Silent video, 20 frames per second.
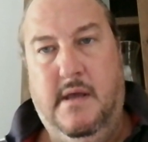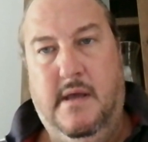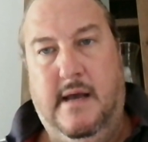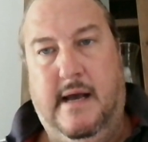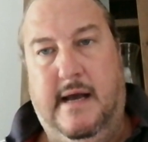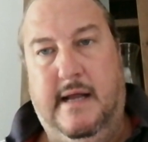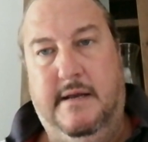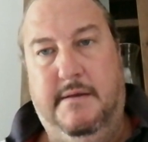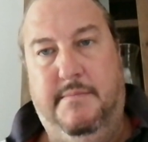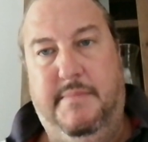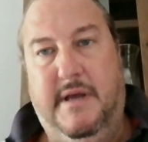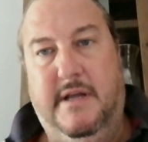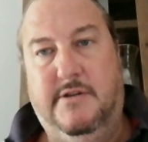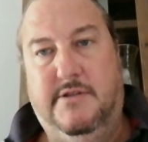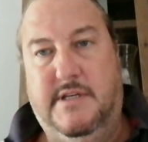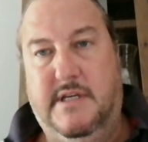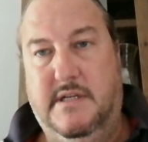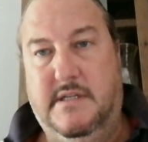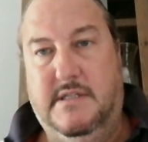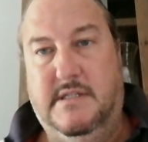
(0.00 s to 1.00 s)
and it'd be
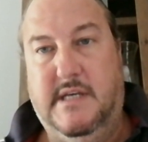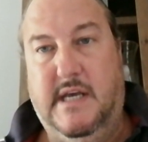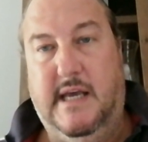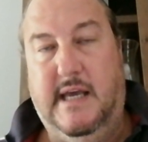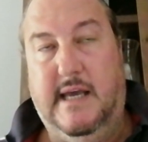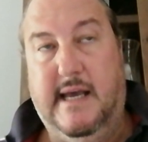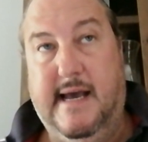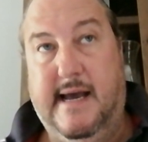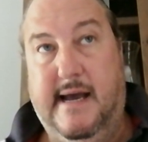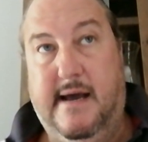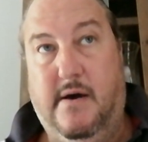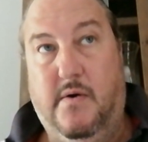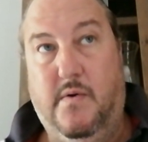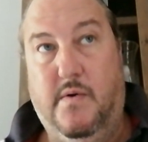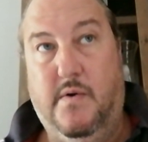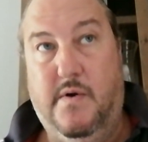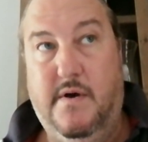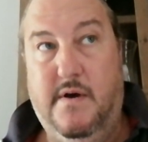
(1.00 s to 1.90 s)
interesting to see how